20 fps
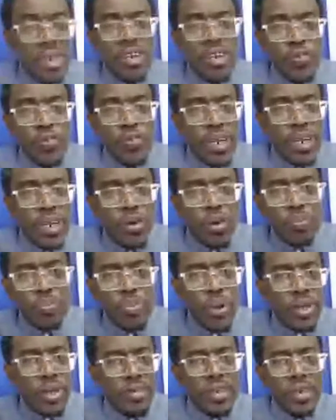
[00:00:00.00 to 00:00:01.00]
afraid of no
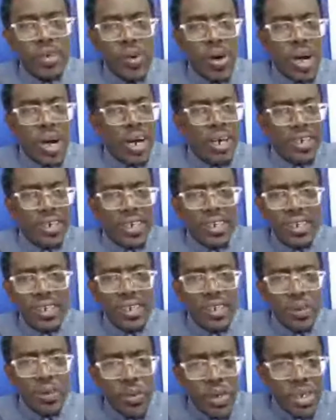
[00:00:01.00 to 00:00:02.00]
Brazil, no
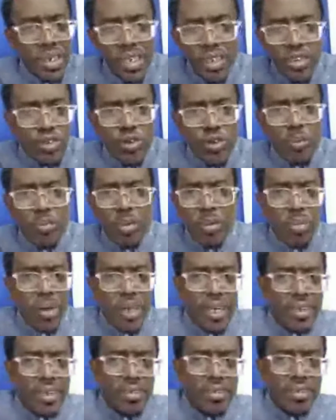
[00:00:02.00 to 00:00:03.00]
Argentina with these crap of
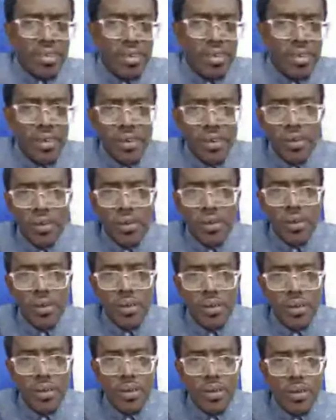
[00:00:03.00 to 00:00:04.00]
players.
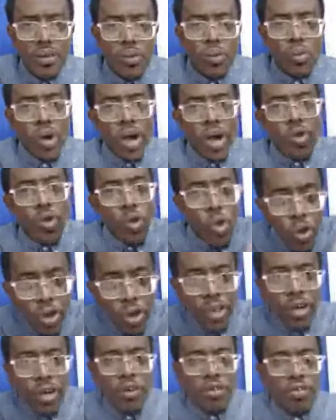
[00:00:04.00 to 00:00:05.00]
We are
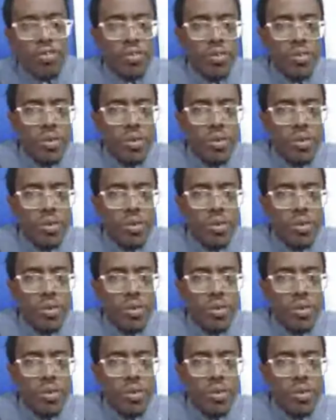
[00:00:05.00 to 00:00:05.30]
good enough.